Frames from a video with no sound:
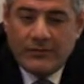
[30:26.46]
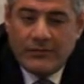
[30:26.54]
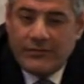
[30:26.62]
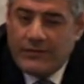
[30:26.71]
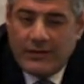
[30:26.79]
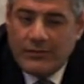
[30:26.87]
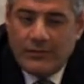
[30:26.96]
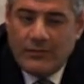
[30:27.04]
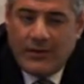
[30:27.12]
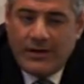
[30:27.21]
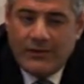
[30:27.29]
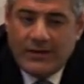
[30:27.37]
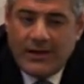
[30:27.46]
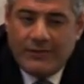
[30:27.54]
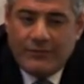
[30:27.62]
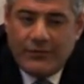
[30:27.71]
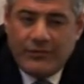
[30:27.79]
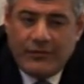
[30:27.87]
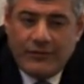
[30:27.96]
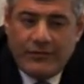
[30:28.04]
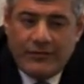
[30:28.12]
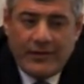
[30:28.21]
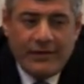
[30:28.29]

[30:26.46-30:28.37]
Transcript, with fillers: So he said to him, Why are you crying for yourself? He said,